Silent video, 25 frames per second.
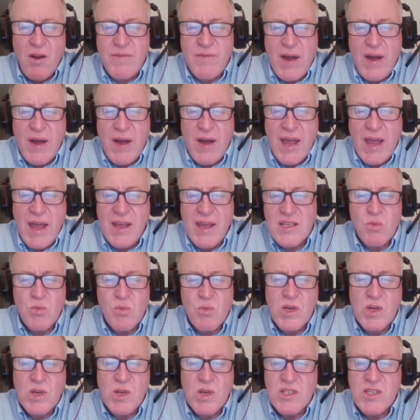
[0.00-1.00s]
Las
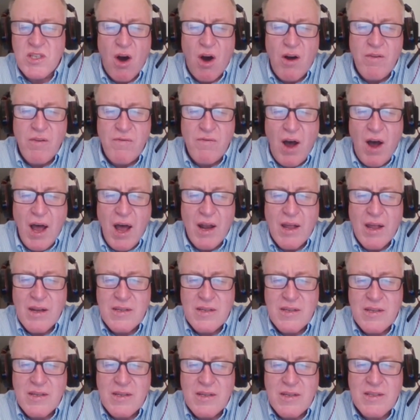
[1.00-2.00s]
Vegas was
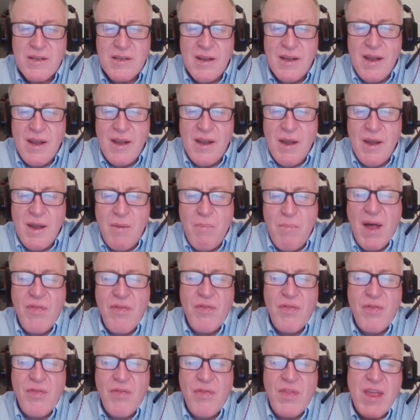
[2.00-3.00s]
non-violent,
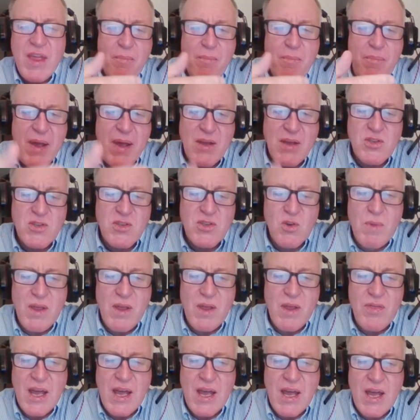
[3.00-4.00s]
but the
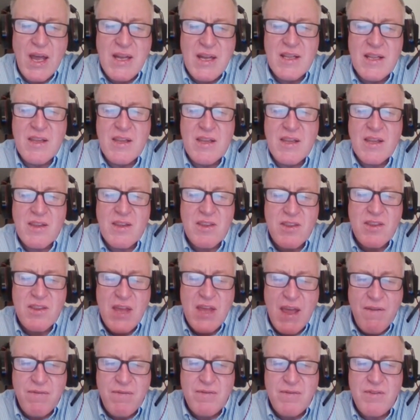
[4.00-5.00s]
embezzlement they did, the
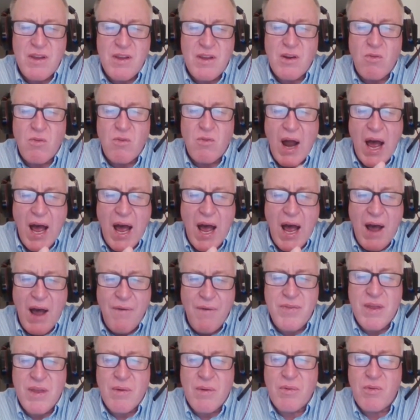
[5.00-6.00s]
theft, the
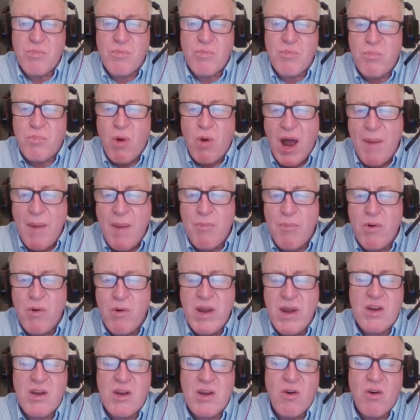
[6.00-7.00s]
graft, the
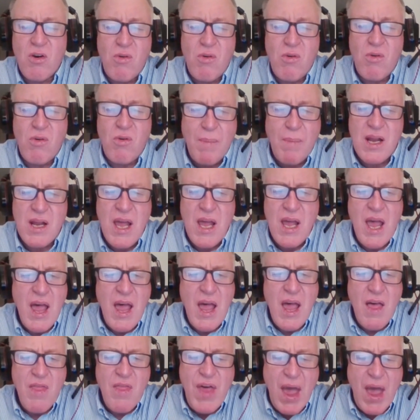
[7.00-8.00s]
bribery, corruption,
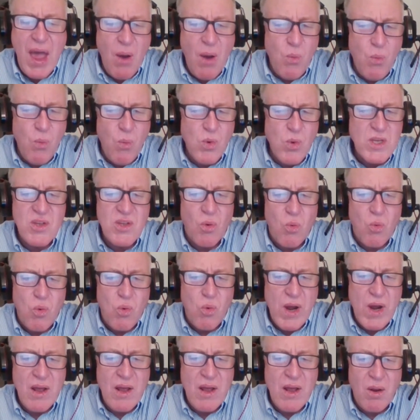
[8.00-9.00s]
that was
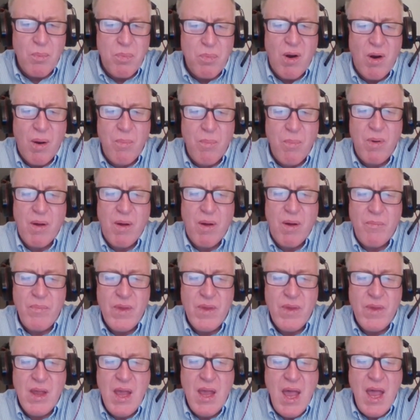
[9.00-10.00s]
the real
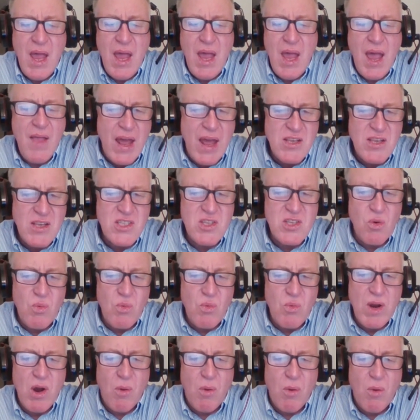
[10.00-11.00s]
problem. And that
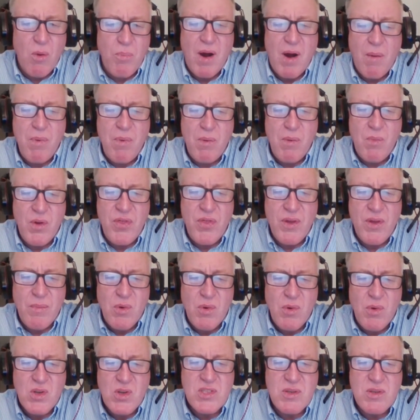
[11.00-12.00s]
is the real problem
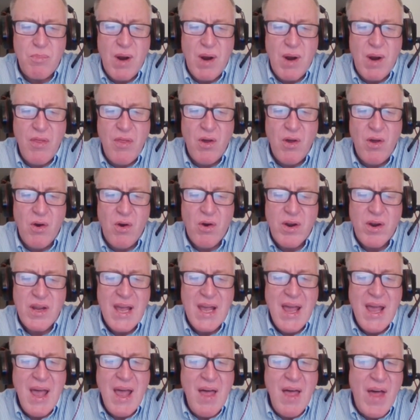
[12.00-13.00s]
with the Muslim
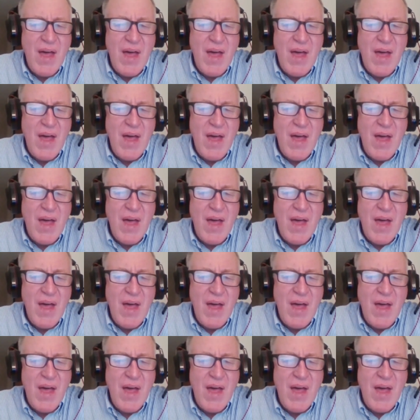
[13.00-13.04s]
Brotherhood.